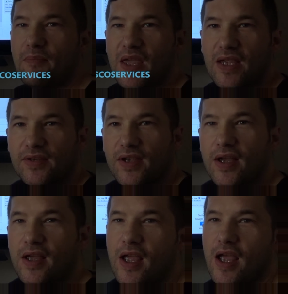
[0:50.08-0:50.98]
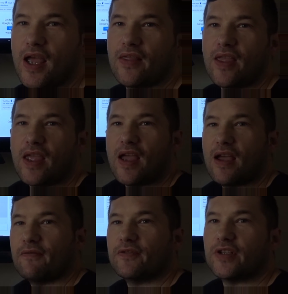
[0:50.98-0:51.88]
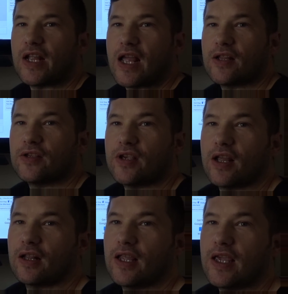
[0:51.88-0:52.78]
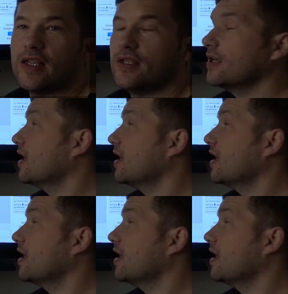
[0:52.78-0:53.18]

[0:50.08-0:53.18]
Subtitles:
mixer, and they have stands and leads.